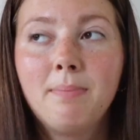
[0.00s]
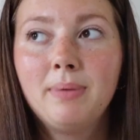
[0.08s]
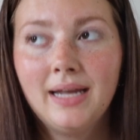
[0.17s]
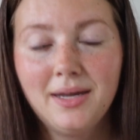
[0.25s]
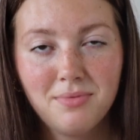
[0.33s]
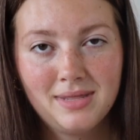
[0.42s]

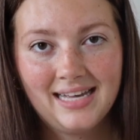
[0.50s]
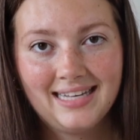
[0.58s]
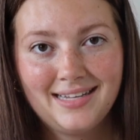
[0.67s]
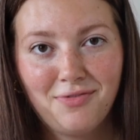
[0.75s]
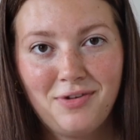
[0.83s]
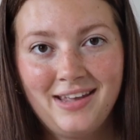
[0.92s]
plan with
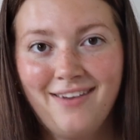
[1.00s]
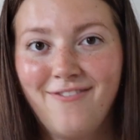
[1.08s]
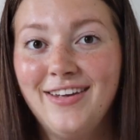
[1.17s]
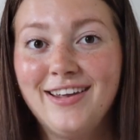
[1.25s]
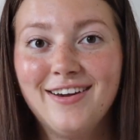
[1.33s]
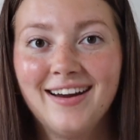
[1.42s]
this, if we can
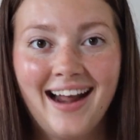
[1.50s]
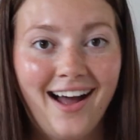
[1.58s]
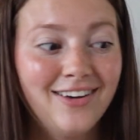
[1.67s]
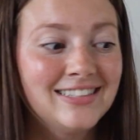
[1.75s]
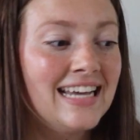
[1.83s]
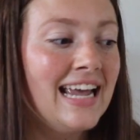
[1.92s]
figure it
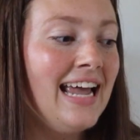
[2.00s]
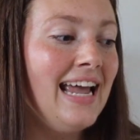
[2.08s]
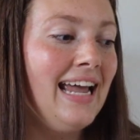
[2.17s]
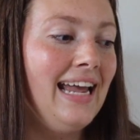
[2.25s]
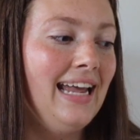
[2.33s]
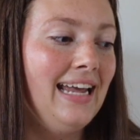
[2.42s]
out,
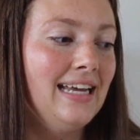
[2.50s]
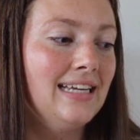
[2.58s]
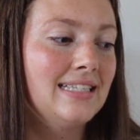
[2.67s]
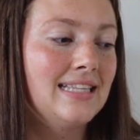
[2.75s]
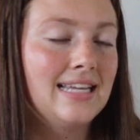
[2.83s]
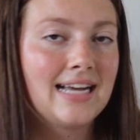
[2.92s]

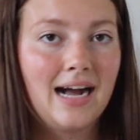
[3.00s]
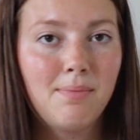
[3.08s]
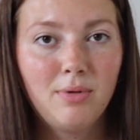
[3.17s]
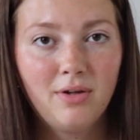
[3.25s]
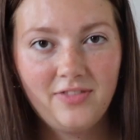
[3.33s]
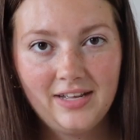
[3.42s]
is the
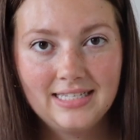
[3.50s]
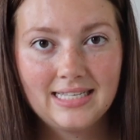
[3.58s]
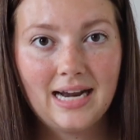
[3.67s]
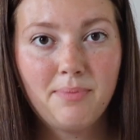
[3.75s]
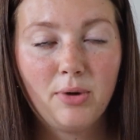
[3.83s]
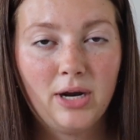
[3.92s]
couple of things
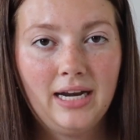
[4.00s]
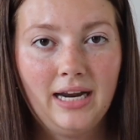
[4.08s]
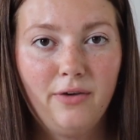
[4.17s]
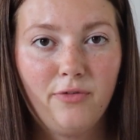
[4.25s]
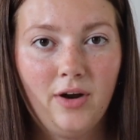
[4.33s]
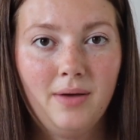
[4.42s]
that I
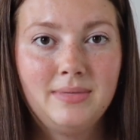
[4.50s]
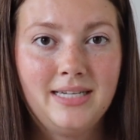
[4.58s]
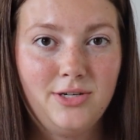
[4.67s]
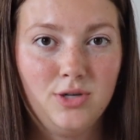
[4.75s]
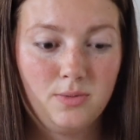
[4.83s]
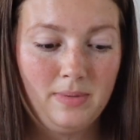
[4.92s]
printed from
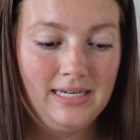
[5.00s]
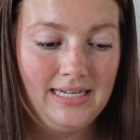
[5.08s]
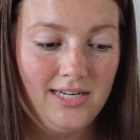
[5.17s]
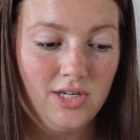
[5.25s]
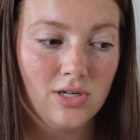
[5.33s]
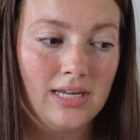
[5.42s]
Teachers Pay
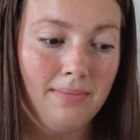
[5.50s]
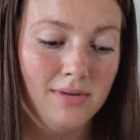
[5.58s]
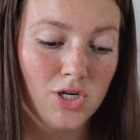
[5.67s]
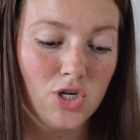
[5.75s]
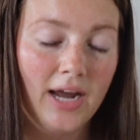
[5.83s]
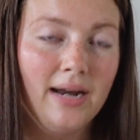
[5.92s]
Teachers, I'm
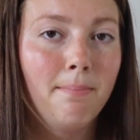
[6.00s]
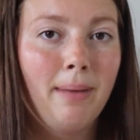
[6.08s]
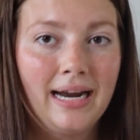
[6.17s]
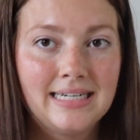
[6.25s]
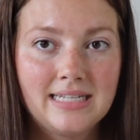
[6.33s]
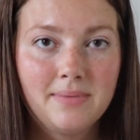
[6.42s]
gonna try to
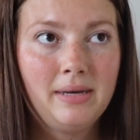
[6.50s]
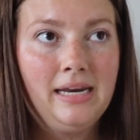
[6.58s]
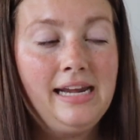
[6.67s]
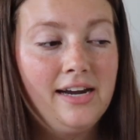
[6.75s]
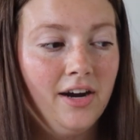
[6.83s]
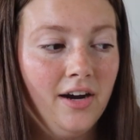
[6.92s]
bind them in
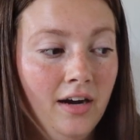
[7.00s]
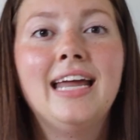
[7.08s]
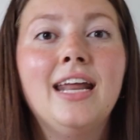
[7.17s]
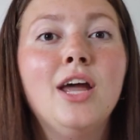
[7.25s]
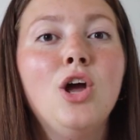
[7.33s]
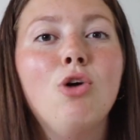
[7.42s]
here,
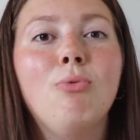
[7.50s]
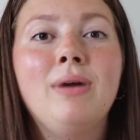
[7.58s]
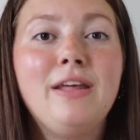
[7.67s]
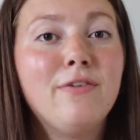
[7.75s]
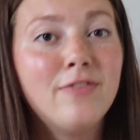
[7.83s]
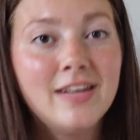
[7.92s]
and when
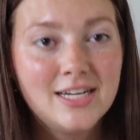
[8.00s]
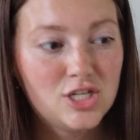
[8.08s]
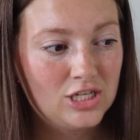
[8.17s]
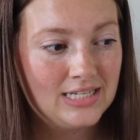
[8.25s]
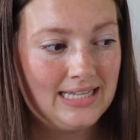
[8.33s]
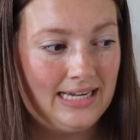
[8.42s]
he
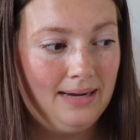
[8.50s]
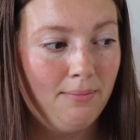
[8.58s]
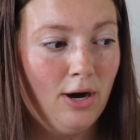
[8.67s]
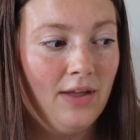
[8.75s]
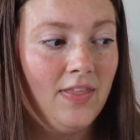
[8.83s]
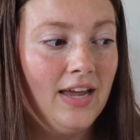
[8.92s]
finishes them,
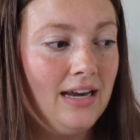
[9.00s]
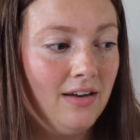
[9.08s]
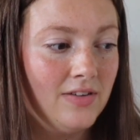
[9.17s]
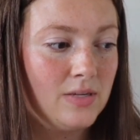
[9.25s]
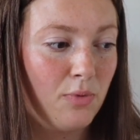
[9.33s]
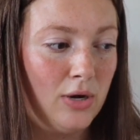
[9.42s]
or at the end
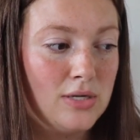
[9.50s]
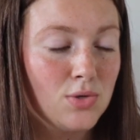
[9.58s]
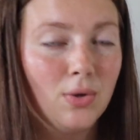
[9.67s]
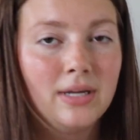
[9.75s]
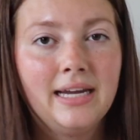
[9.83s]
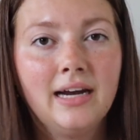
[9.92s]
of his
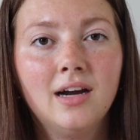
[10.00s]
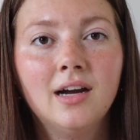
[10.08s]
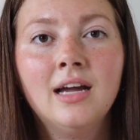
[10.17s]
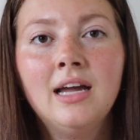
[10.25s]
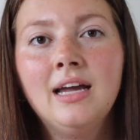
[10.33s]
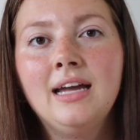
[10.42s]
preschool
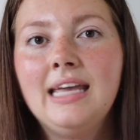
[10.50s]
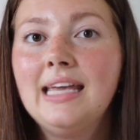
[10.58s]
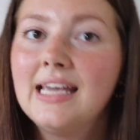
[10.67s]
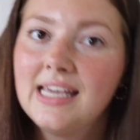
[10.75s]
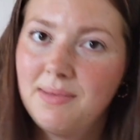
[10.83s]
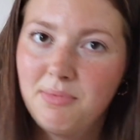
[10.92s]
year, he
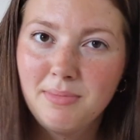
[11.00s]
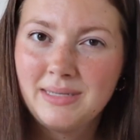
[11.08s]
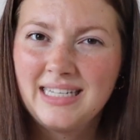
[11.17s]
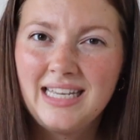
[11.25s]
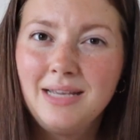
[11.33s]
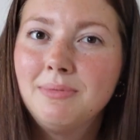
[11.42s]
can keep them
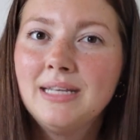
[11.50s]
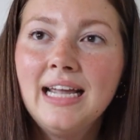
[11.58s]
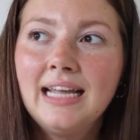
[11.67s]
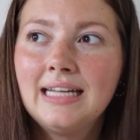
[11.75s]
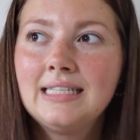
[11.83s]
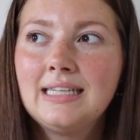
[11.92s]
as a
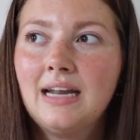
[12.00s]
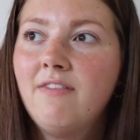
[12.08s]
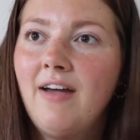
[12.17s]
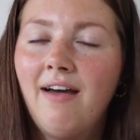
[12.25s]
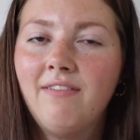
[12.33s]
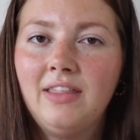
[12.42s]
keepsake instead of
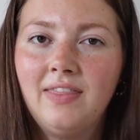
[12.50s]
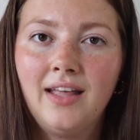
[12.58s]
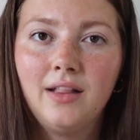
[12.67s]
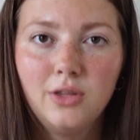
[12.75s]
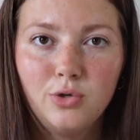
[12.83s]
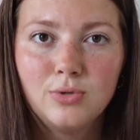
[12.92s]
having
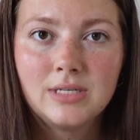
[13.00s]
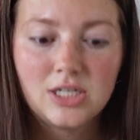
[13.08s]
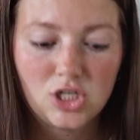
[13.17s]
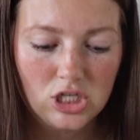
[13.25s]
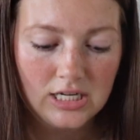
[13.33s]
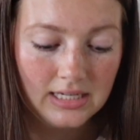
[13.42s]
like
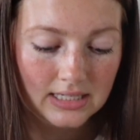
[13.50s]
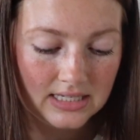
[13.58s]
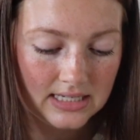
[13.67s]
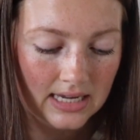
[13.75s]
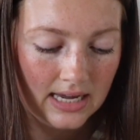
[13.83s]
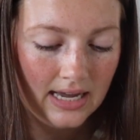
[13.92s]
loose sheets